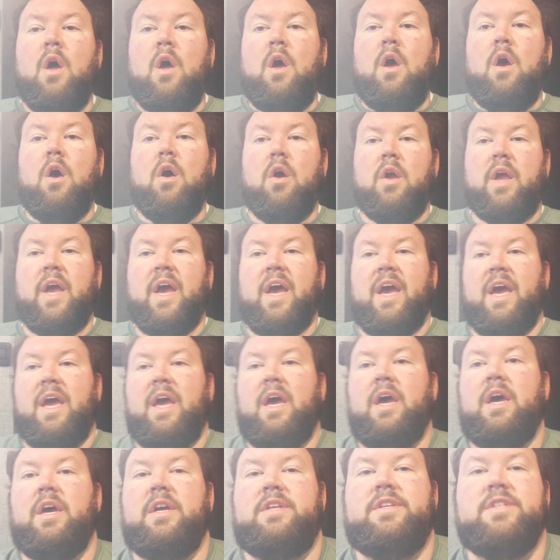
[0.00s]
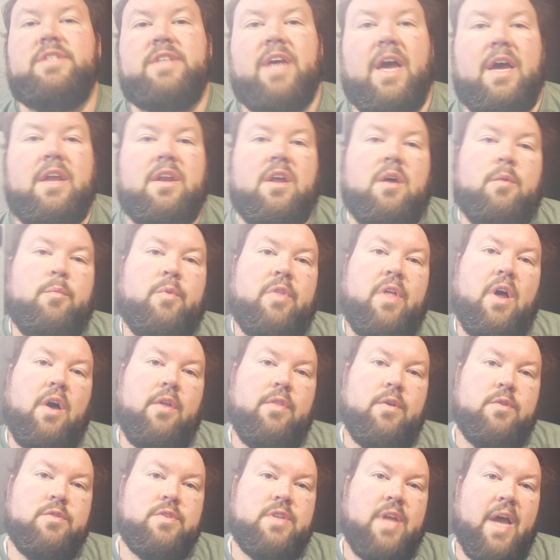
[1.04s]
Okay, just got done with all
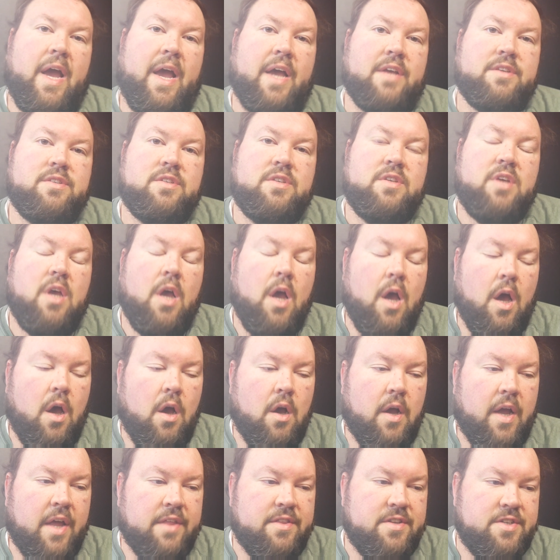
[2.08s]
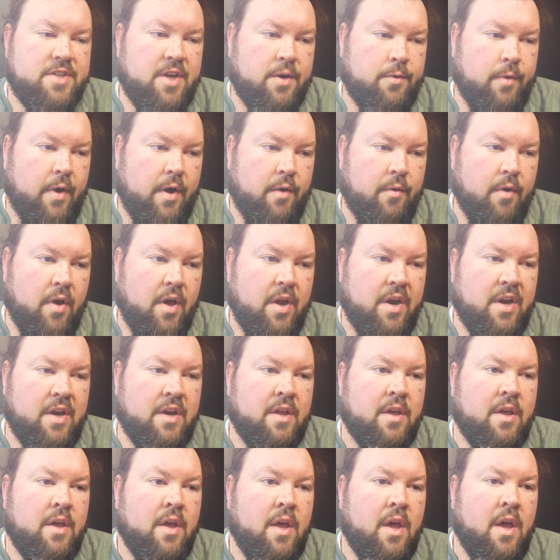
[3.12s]
those tasks. Got the generator running,
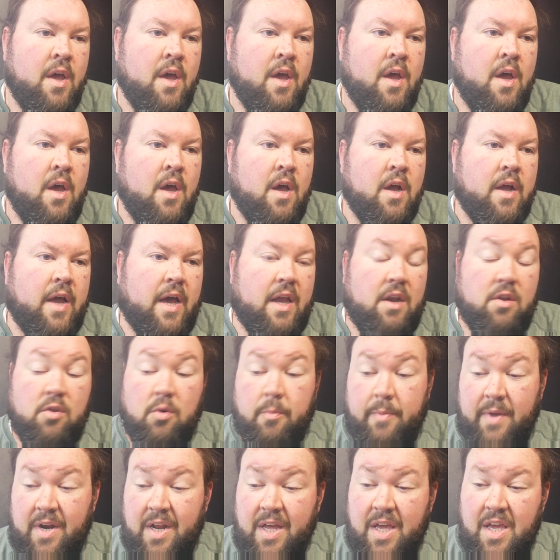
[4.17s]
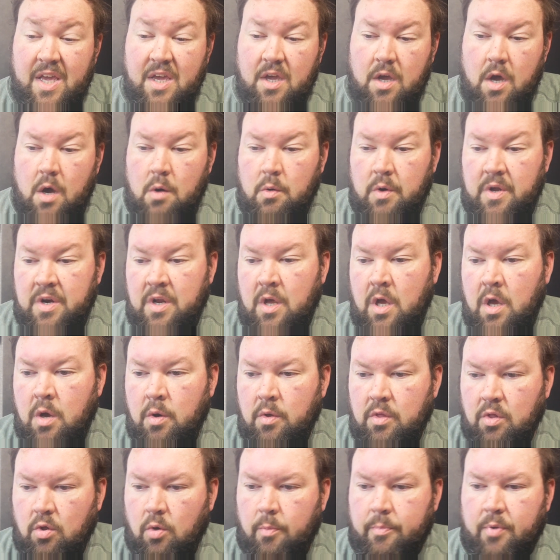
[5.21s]
got a little bit of heat going with a
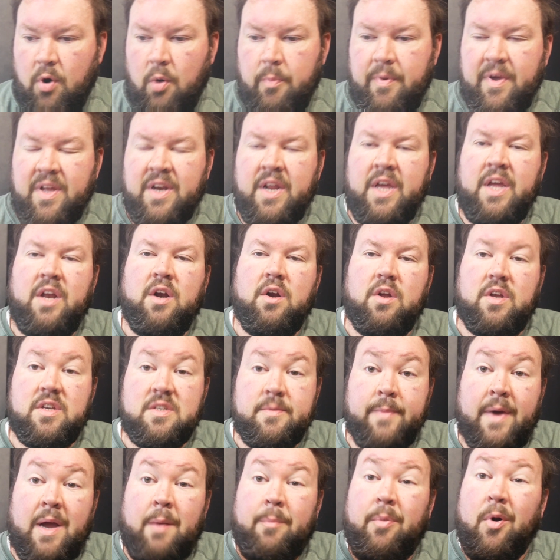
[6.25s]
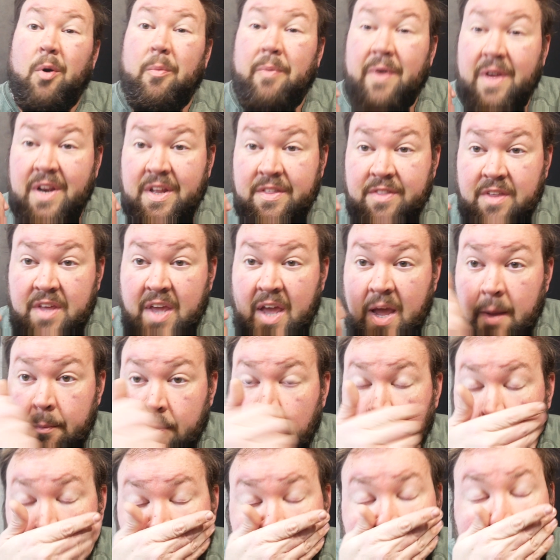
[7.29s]
little propane heater because I'm out of propane in the
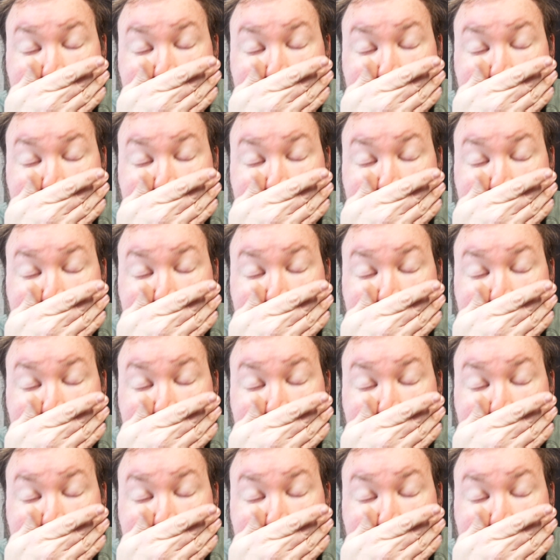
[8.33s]
camper.